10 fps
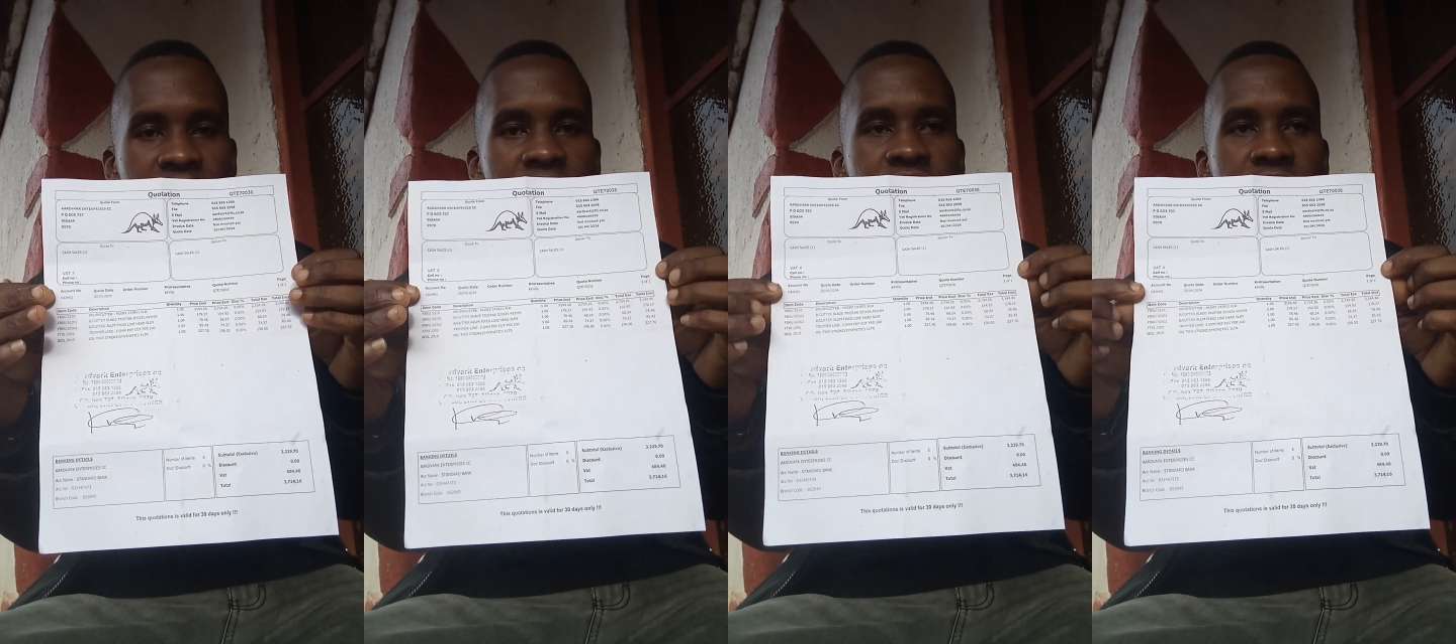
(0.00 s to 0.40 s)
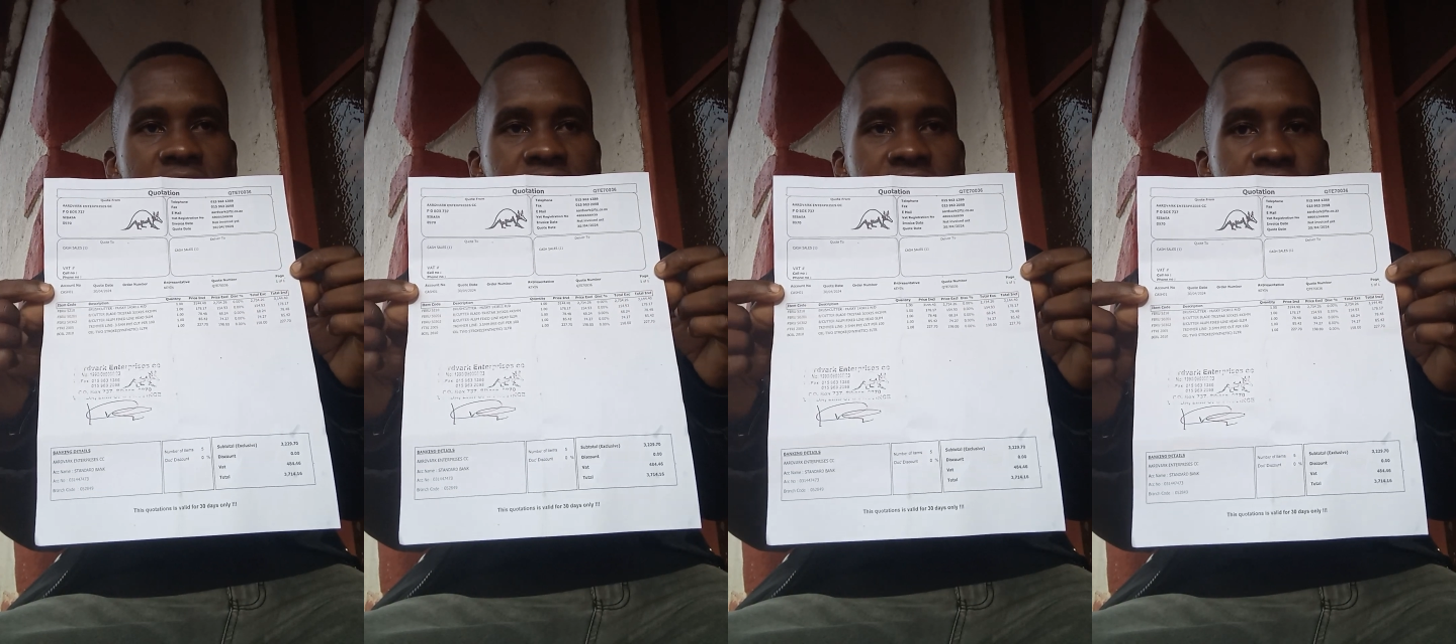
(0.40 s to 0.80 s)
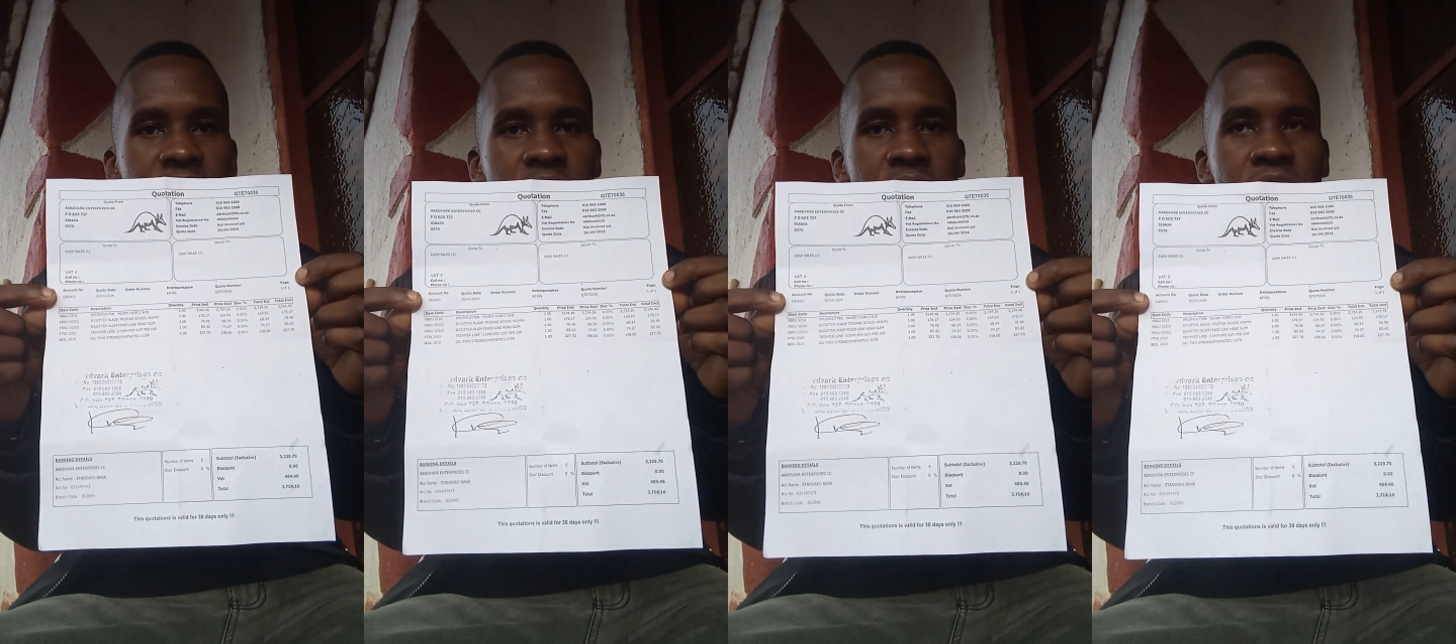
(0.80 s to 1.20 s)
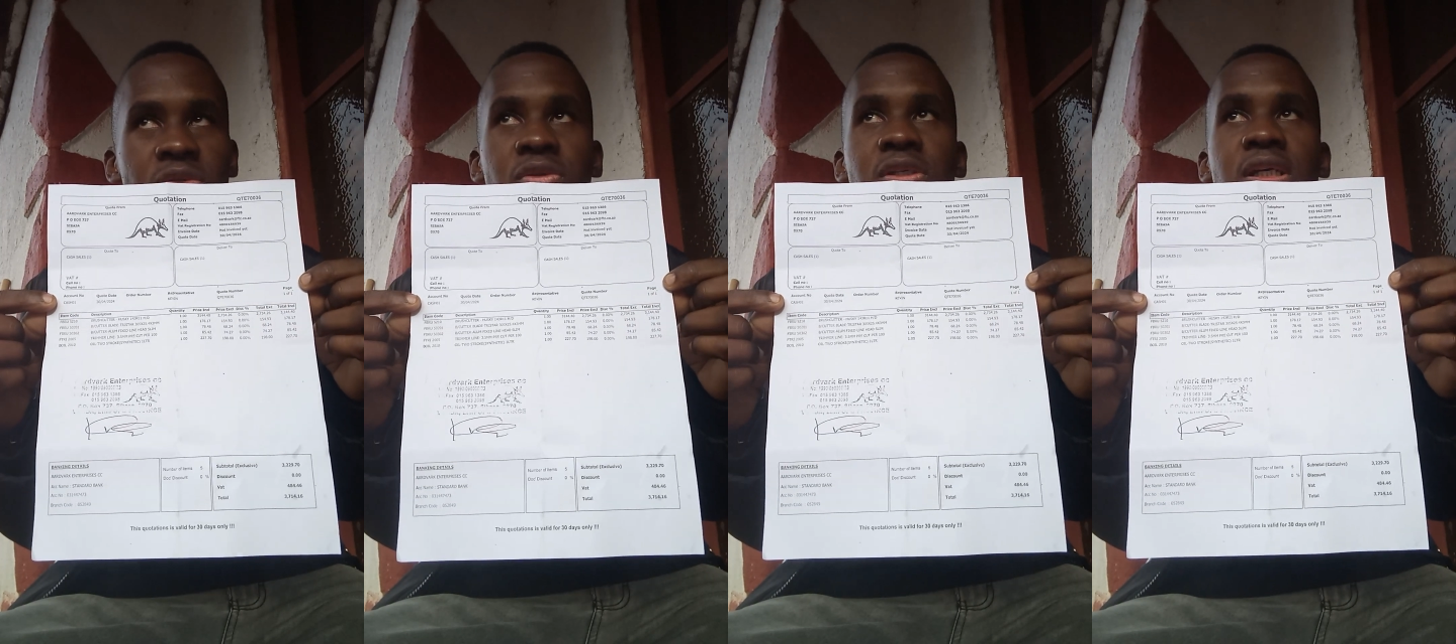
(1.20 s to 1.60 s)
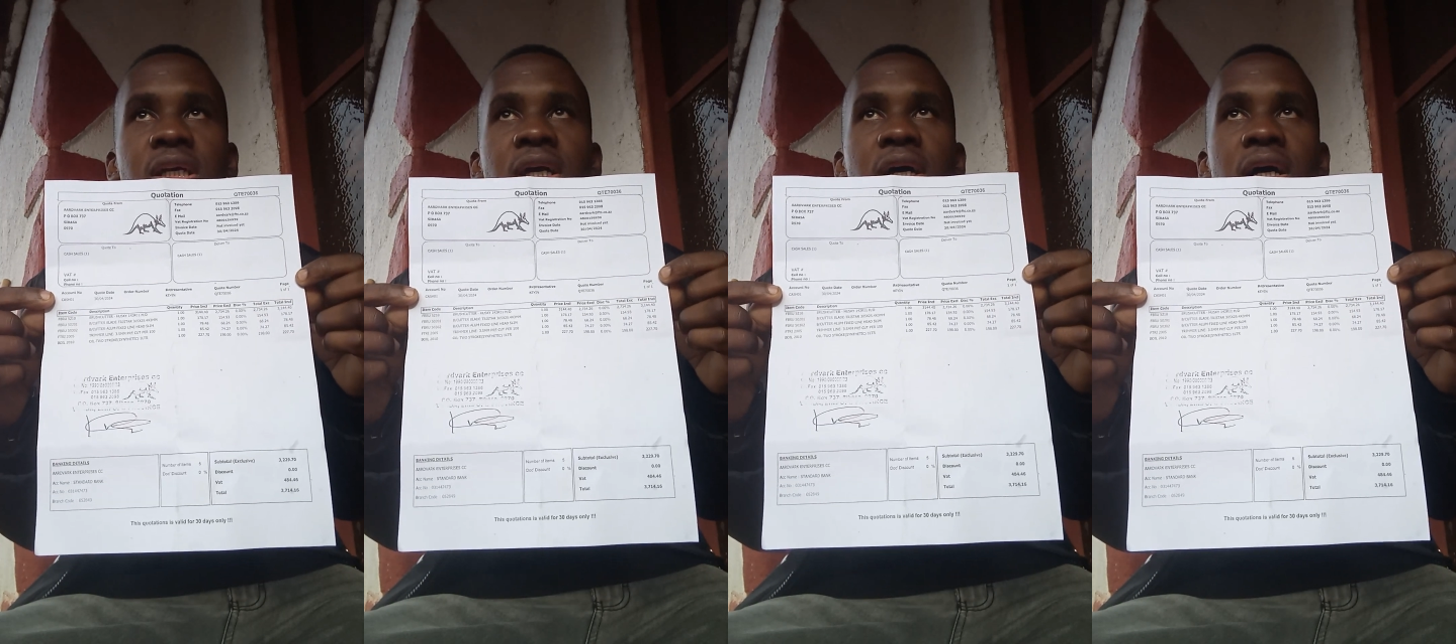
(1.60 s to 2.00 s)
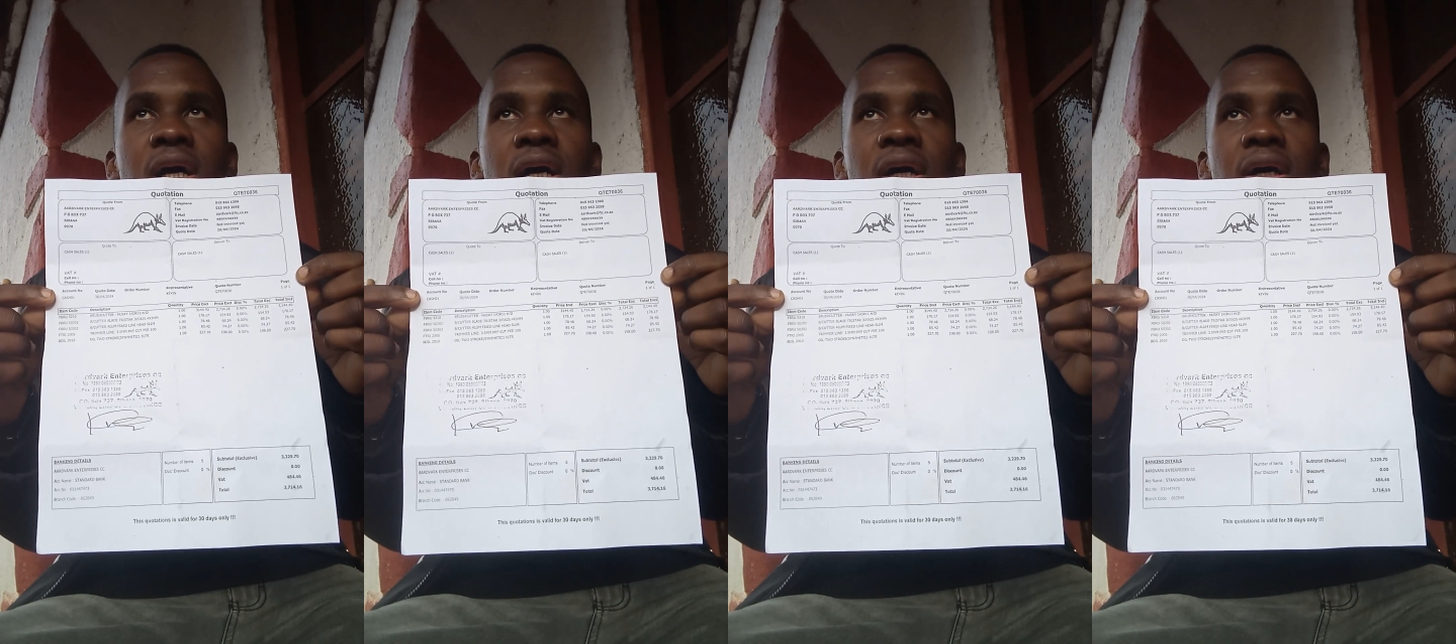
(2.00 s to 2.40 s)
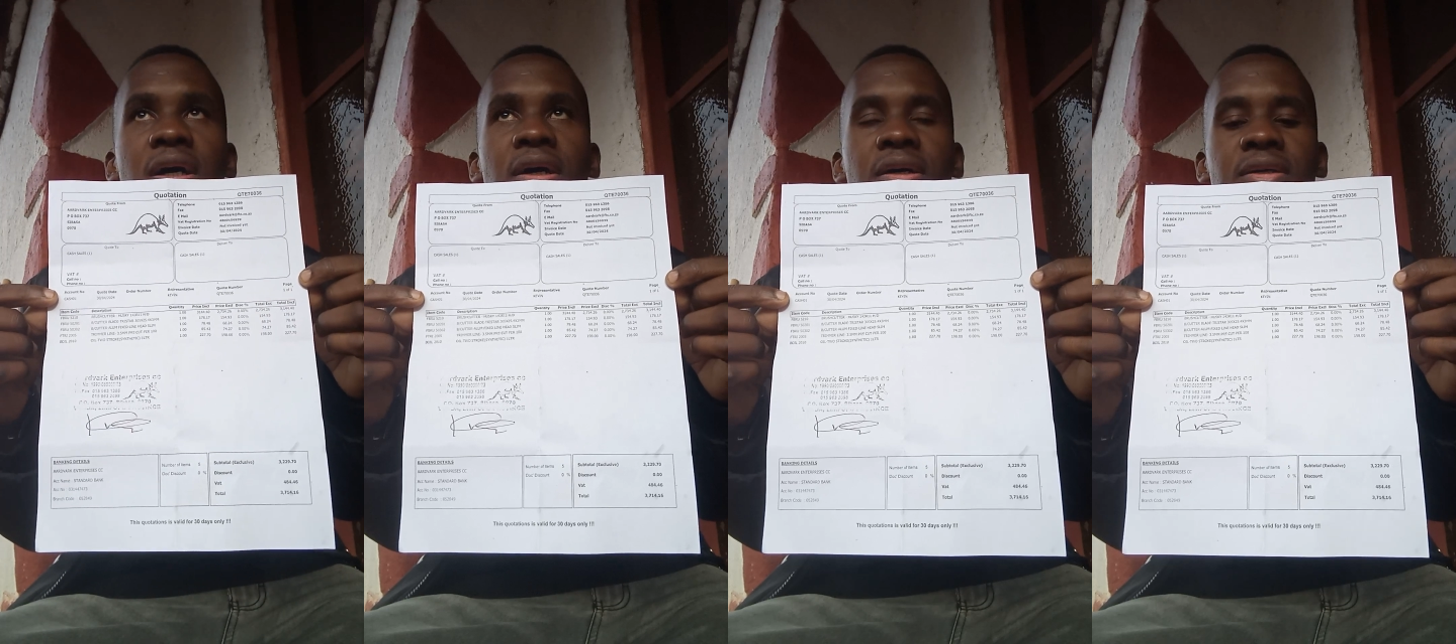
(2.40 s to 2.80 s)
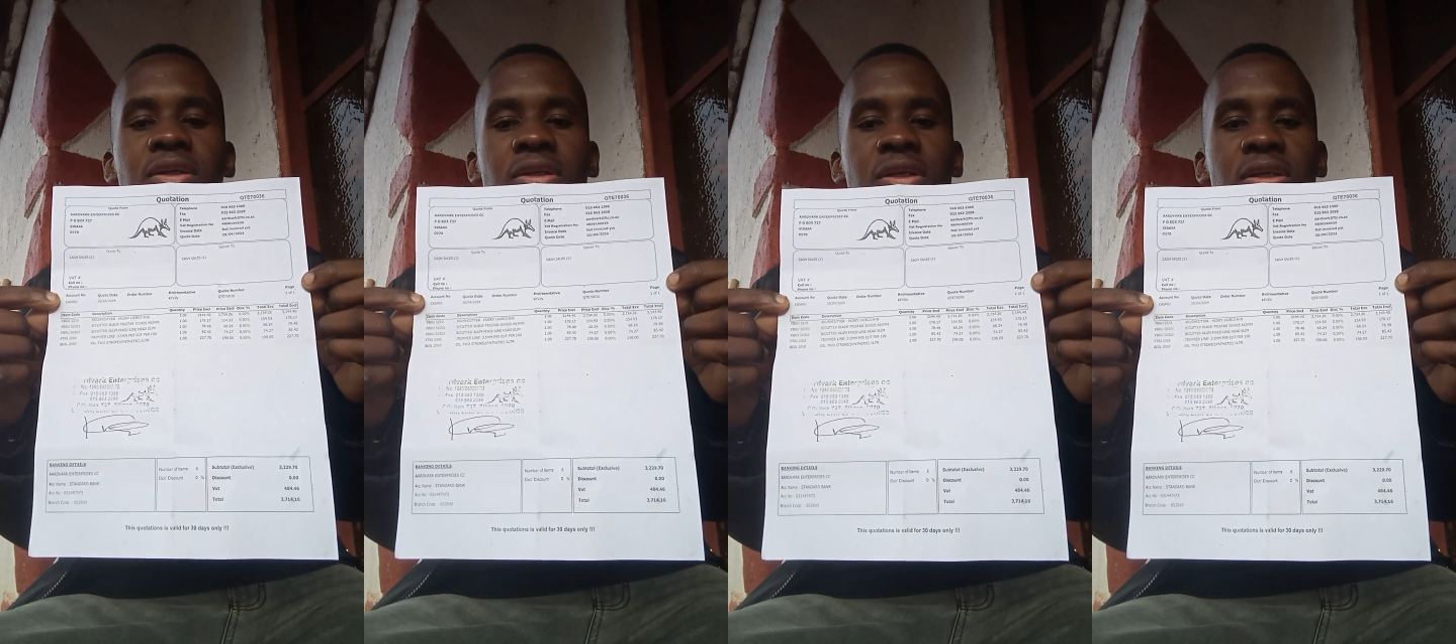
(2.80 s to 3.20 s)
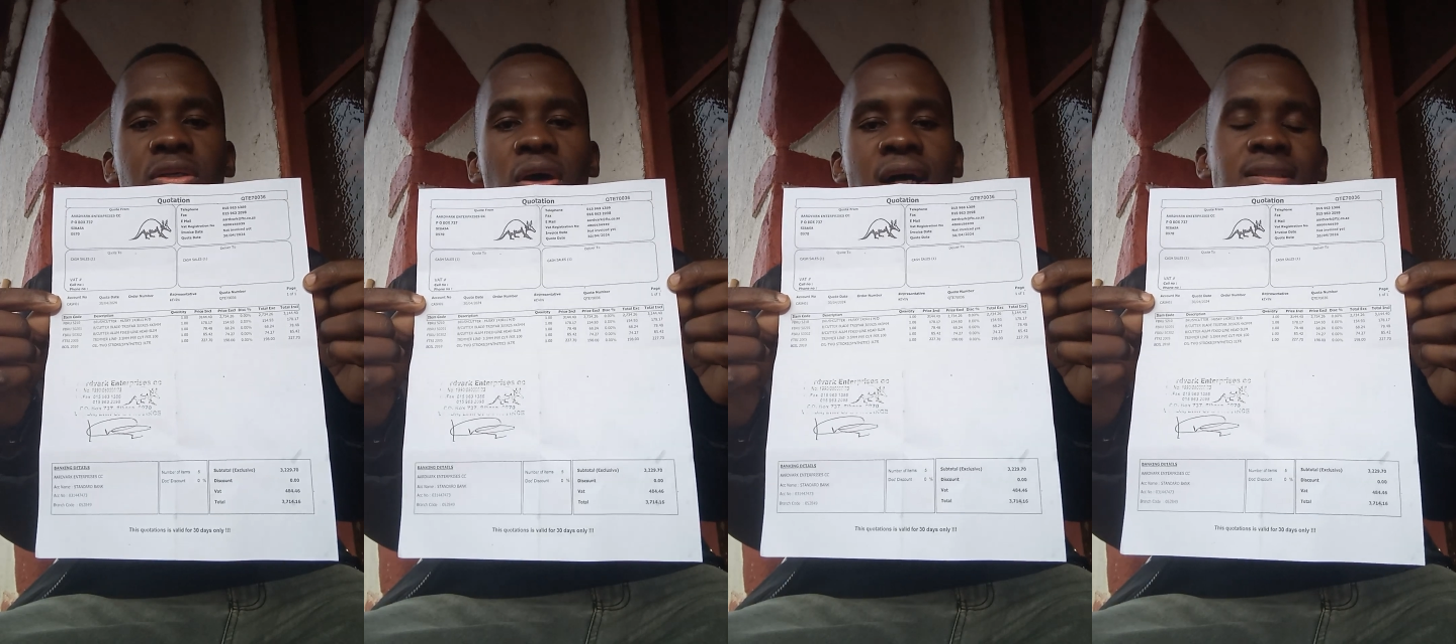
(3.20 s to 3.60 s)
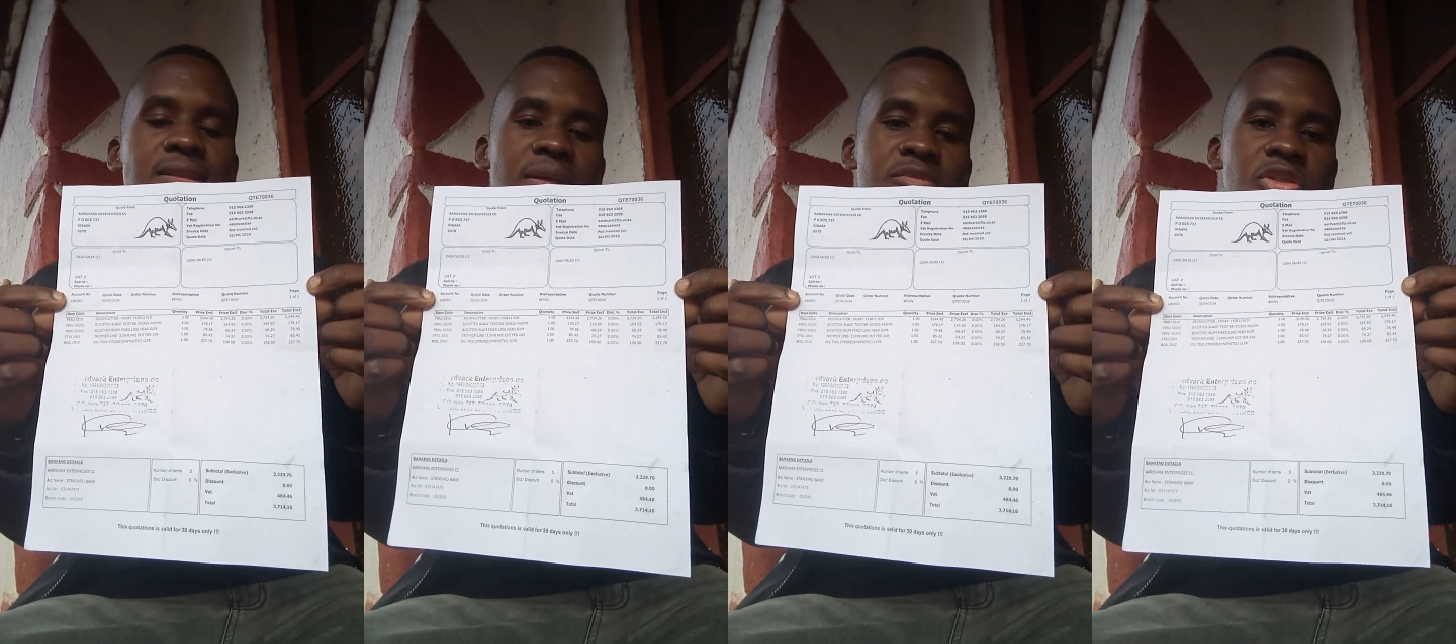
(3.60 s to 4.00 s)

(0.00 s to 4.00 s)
Make sure that you ask them